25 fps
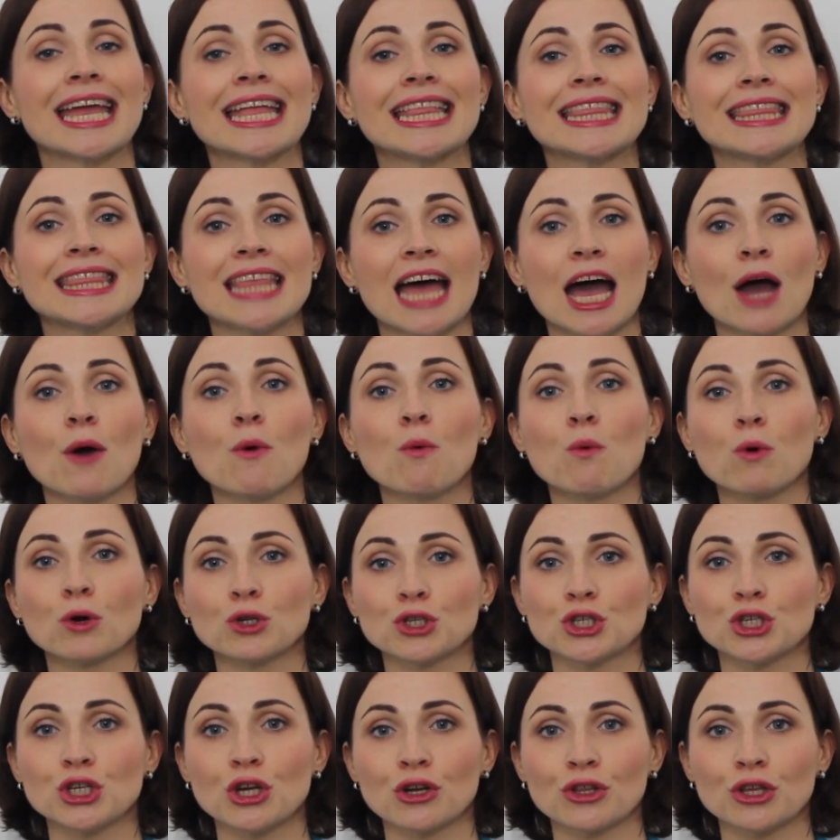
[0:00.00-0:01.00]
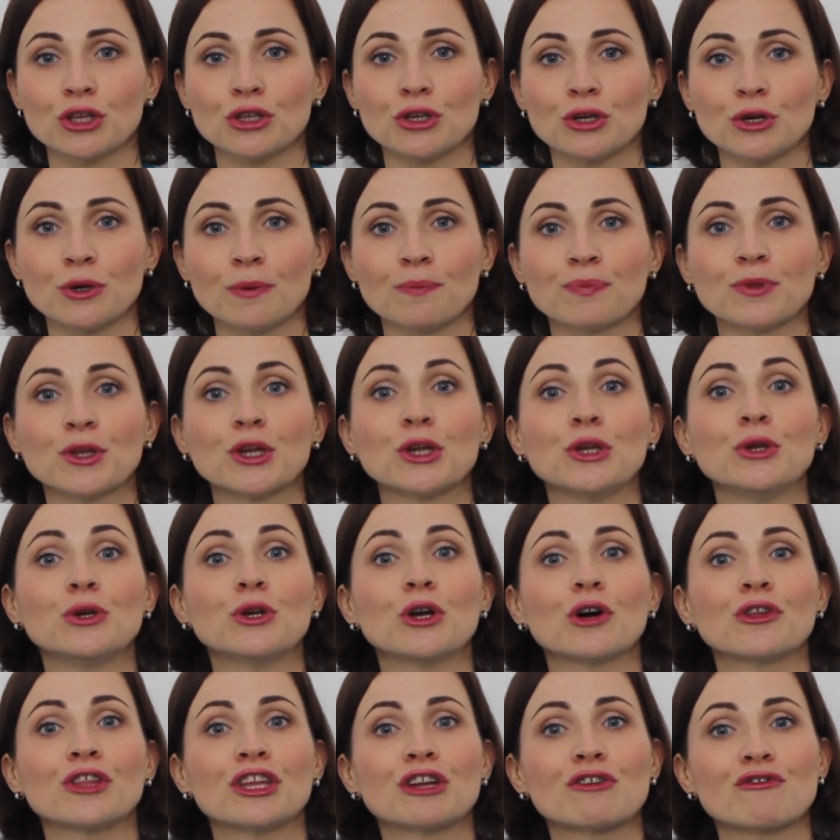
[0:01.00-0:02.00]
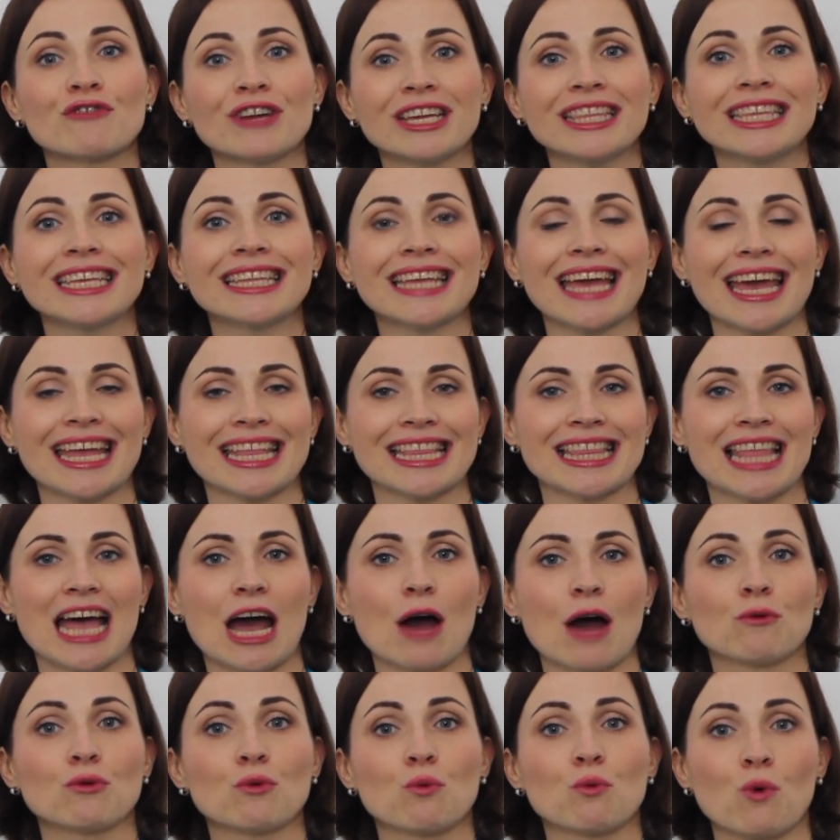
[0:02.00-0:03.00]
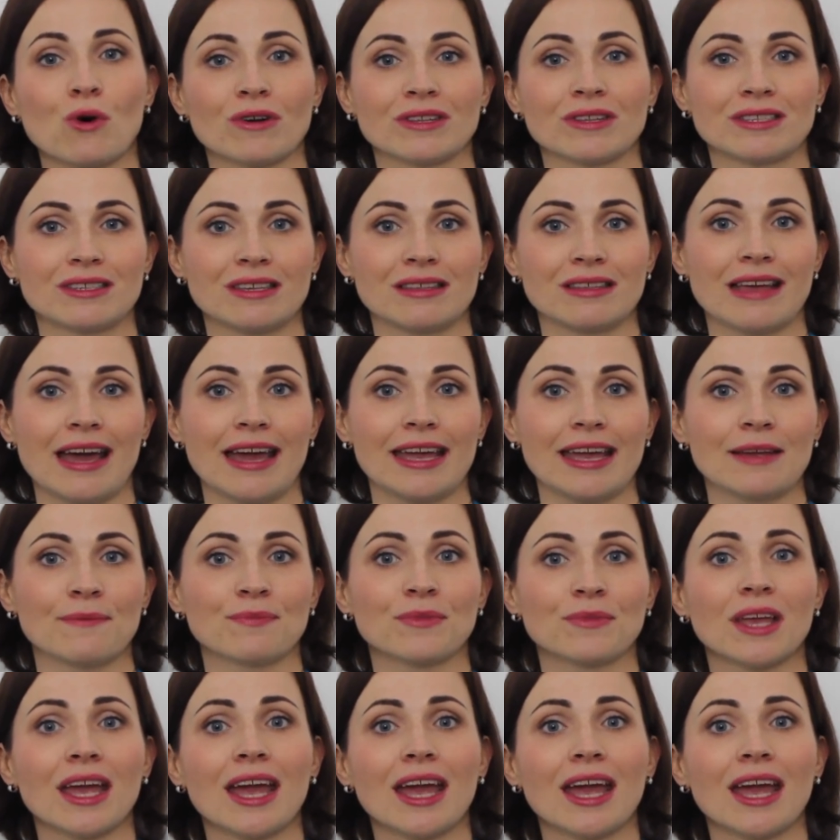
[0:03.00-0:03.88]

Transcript: Now what you're going to do? You're going to read it aloud once a day.